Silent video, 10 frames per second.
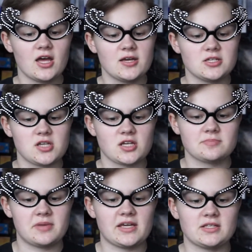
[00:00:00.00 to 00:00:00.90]
She
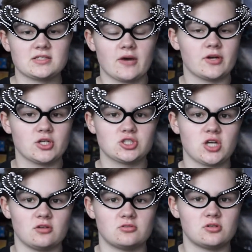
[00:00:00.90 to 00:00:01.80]
explains how Cursed
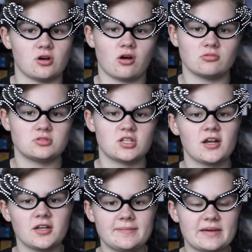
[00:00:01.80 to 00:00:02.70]
Child got
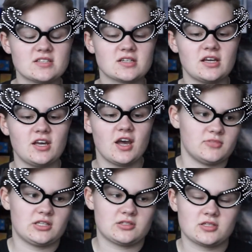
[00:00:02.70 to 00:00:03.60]
started, basically.
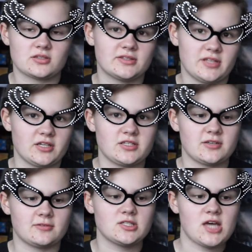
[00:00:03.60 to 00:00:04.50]
It's a nice
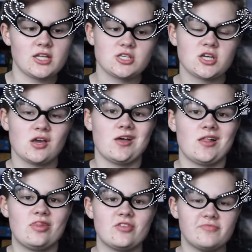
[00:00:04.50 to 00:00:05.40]
little touch.
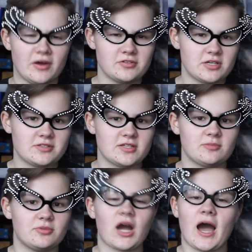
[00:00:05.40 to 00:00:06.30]
The photos in the
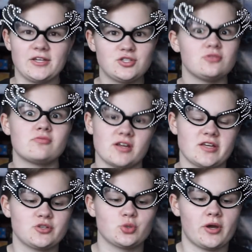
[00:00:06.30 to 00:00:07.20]
book I do really
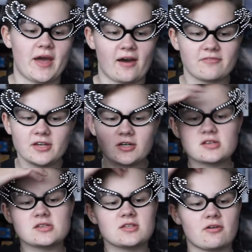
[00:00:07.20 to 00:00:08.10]
enjoy having,
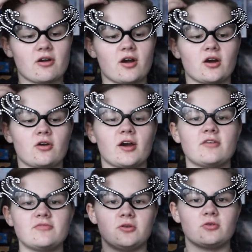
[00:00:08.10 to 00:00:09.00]
because there are quite a
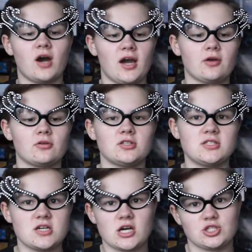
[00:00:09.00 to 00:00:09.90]
few high
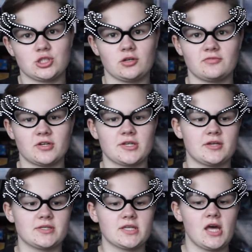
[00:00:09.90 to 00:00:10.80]
quality Cursed Child
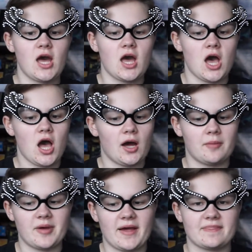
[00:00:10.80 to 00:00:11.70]
photos,
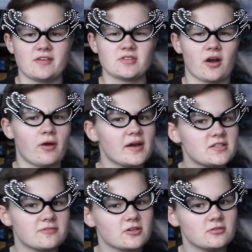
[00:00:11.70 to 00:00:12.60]
and those are quite
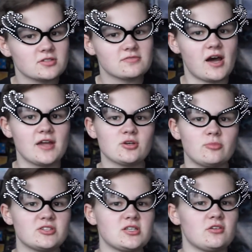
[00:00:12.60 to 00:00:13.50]
difficult to find,
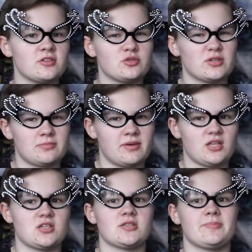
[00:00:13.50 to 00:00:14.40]
obviously, on the Twitter
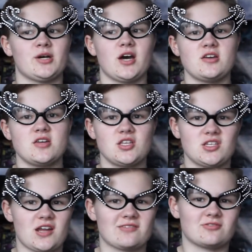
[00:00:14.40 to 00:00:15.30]
pages, but in
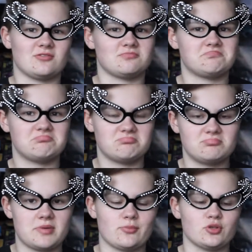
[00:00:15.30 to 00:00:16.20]
general a
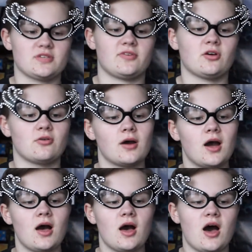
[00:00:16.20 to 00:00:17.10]
bit more difficult.
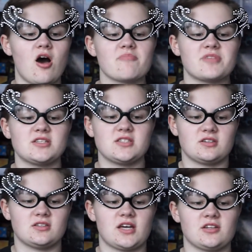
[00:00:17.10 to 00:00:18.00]
They
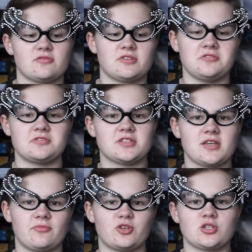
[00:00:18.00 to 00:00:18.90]
tend to reuse the
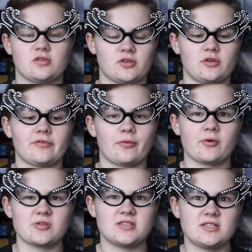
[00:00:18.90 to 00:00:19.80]
same footage over and over,
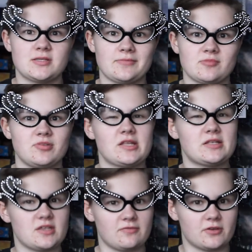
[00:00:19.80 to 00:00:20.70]
whereas these seem to be
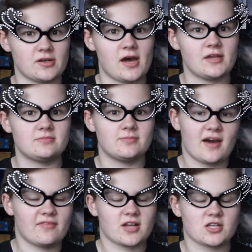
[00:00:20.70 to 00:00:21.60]
different. I
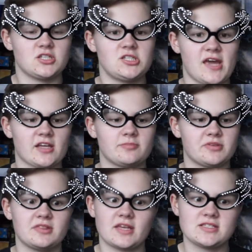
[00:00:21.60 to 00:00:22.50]
haven't actually checked,
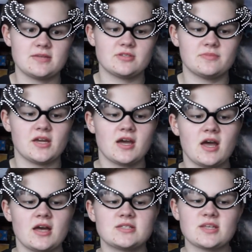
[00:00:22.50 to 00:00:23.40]
but they seem to be.
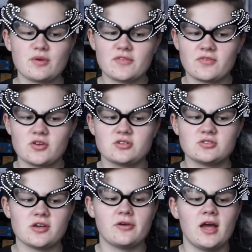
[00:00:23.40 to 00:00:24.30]
Some of the photos
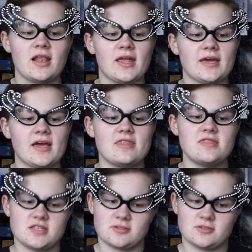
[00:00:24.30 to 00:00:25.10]
though, like this